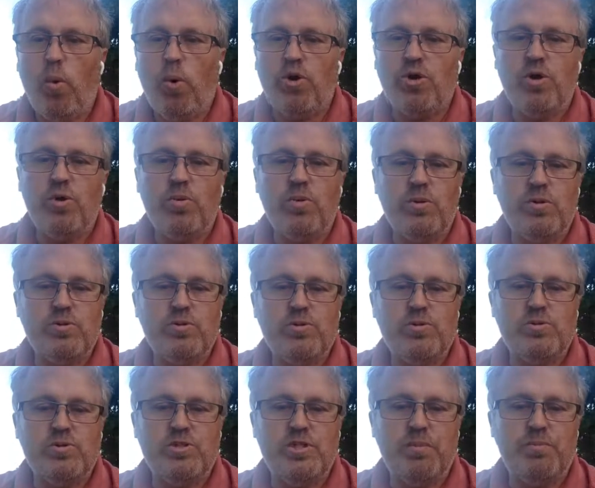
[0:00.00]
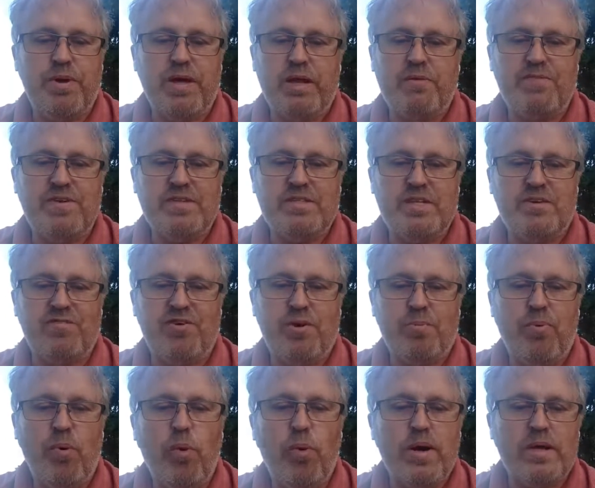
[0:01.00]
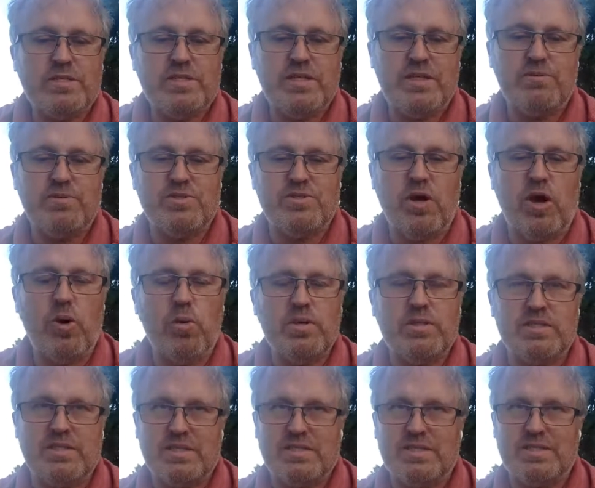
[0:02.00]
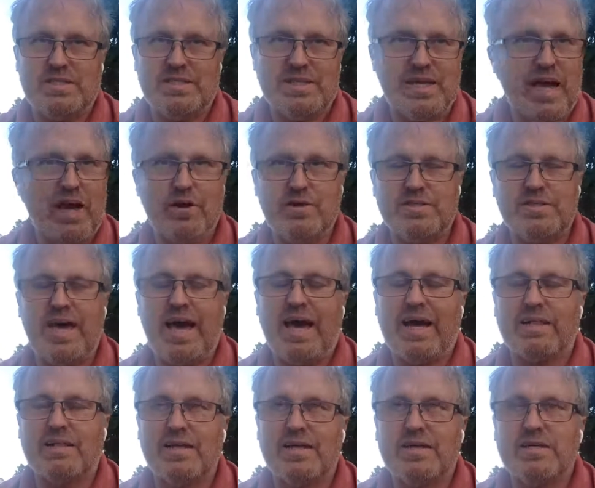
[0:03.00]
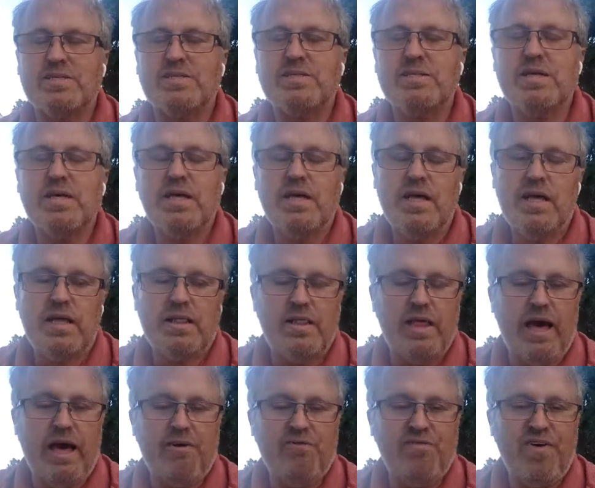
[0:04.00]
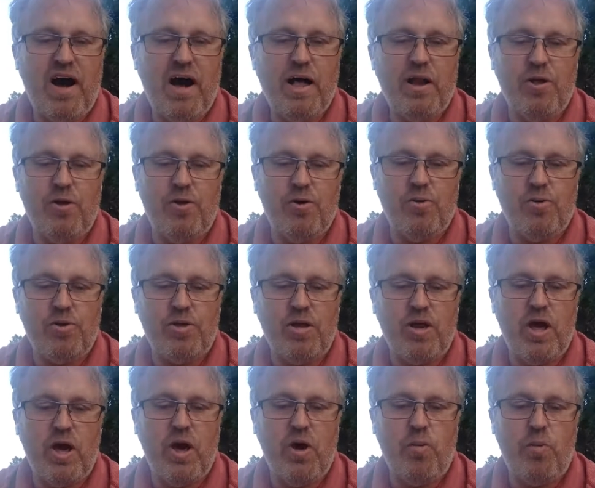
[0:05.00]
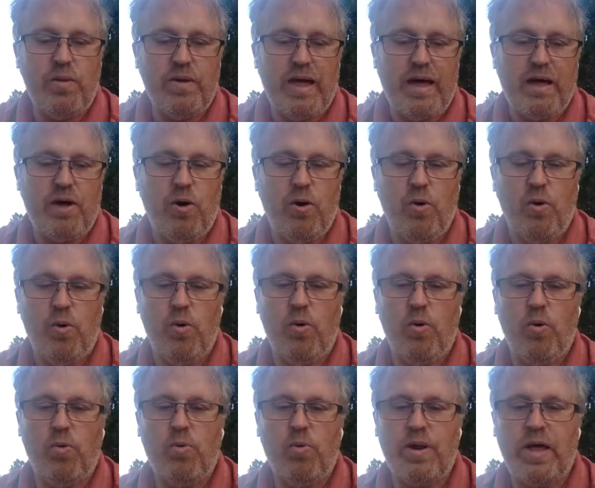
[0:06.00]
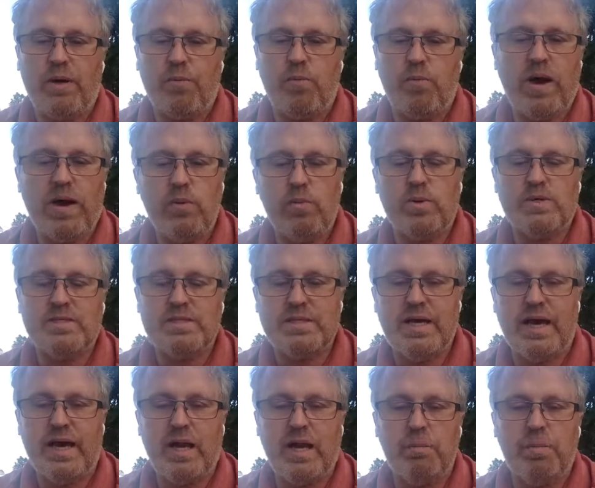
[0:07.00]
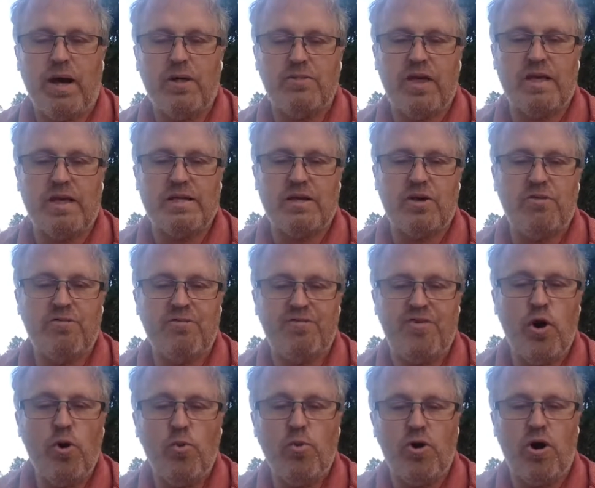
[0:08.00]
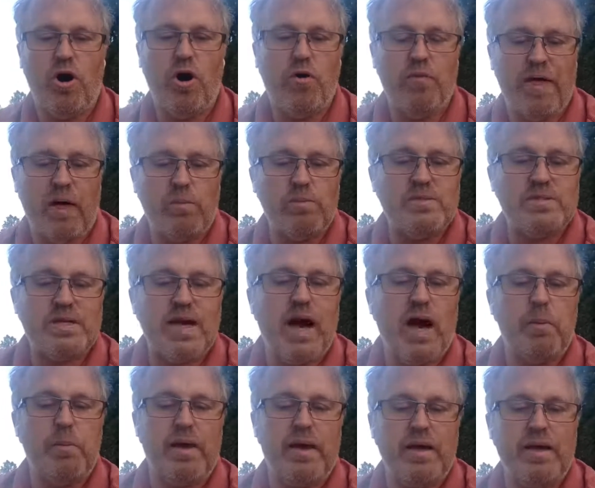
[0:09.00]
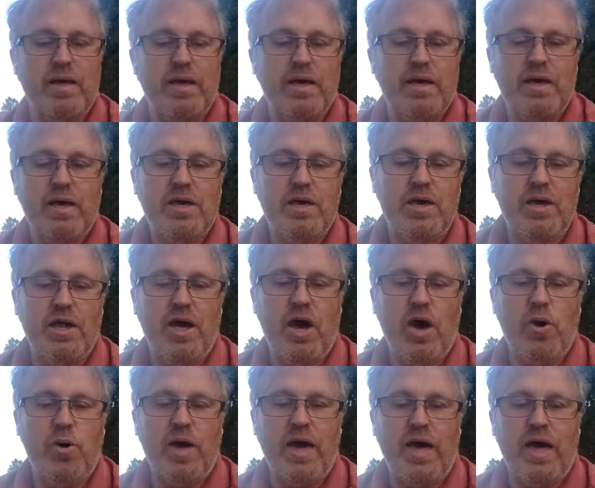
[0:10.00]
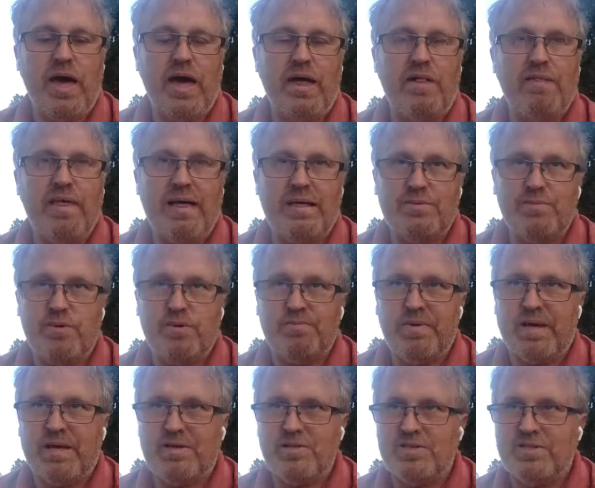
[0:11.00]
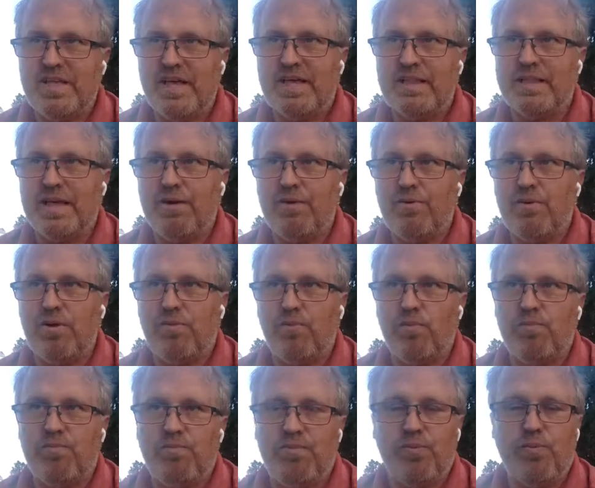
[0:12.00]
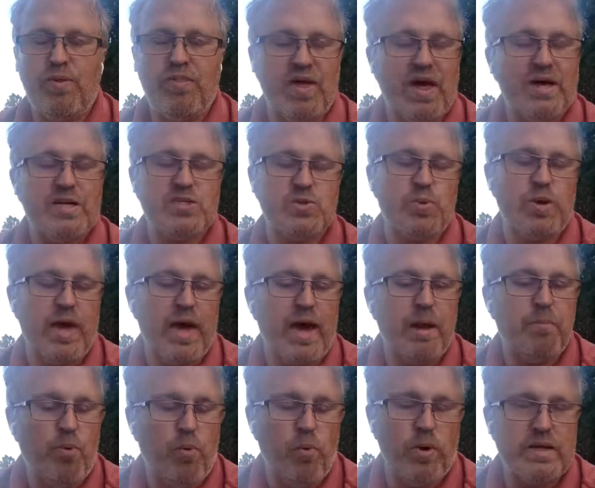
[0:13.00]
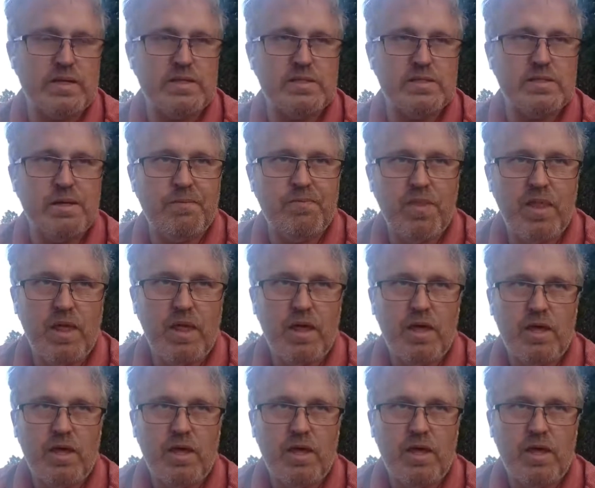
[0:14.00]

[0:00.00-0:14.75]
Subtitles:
or you lose the benefits of your points. And there was always these scare tactics that followed, when that whole, like Wayne was saying about that phone call that was coming, and they would make you think that with us we had points,